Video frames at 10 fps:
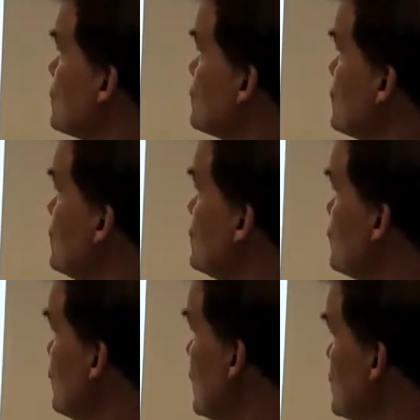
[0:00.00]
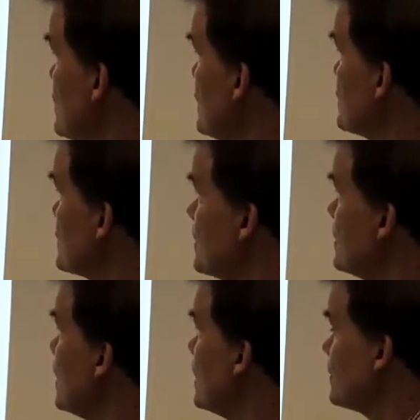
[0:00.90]
caused towards these
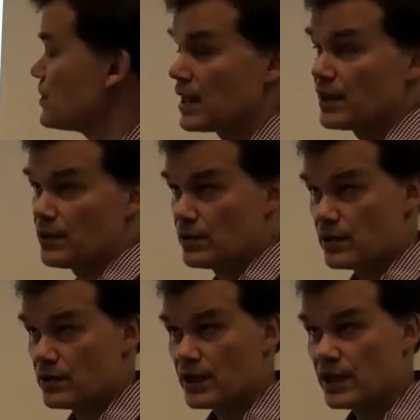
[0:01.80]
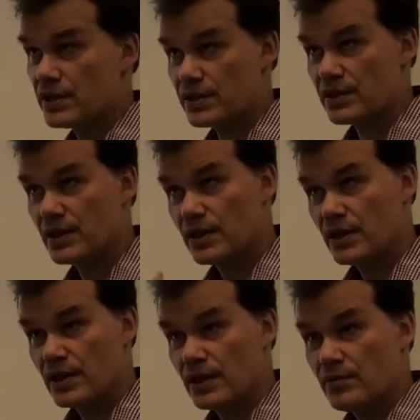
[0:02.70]
other cell users is
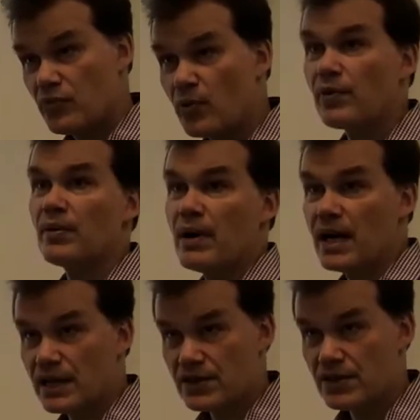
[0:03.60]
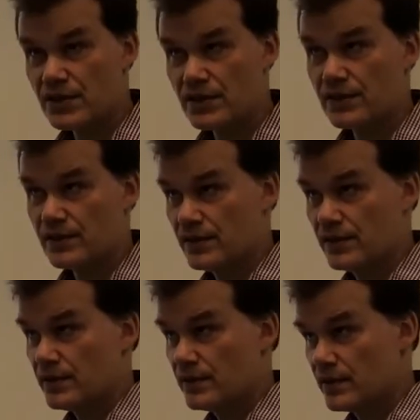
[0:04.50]
properly managed.
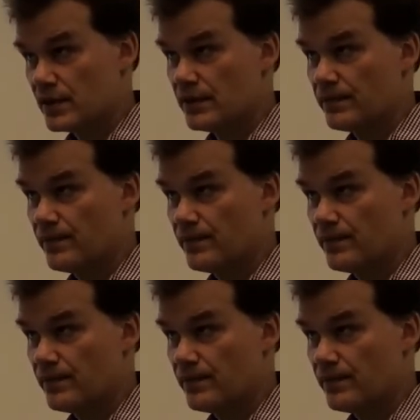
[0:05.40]
Right?